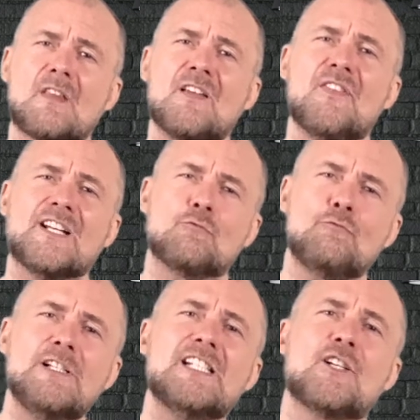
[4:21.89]
that
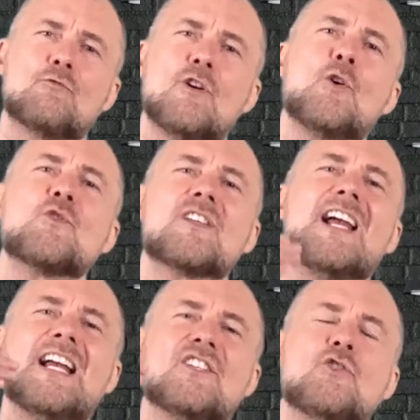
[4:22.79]
really grows
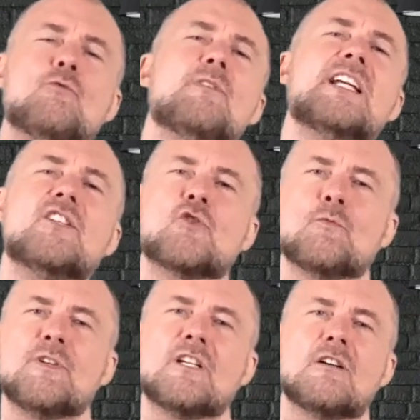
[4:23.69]
as you begin to
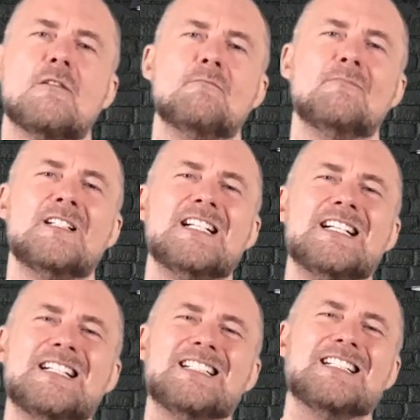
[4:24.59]
become
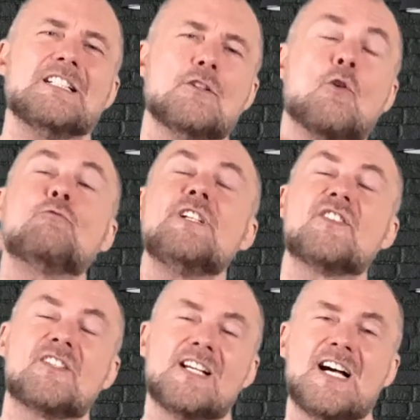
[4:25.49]
or
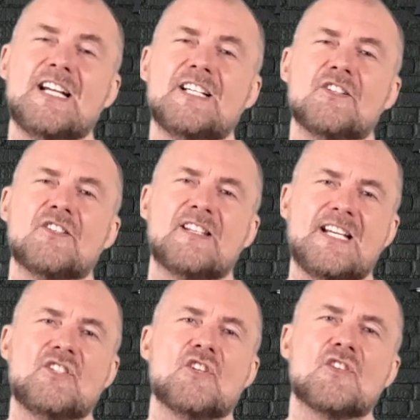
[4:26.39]
reach the higher
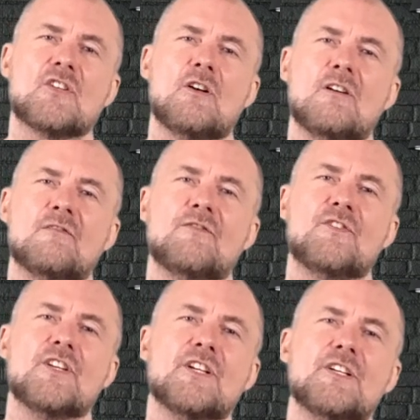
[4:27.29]
stages of
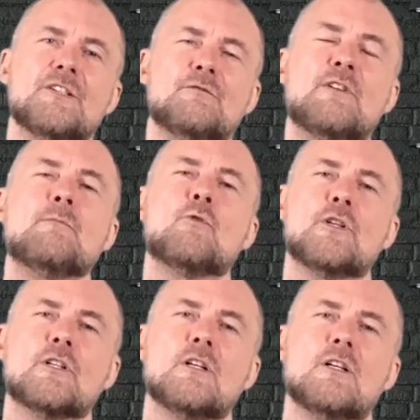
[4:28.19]
the
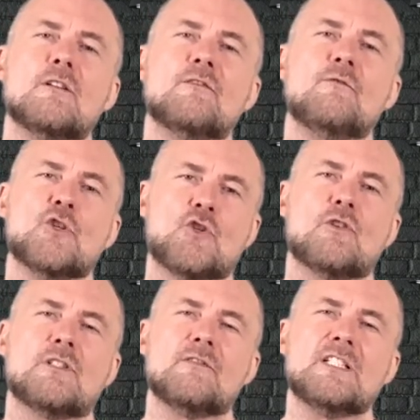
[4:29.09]
framework of vertical
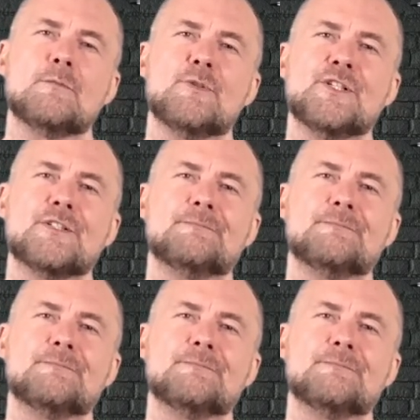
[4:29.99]
development.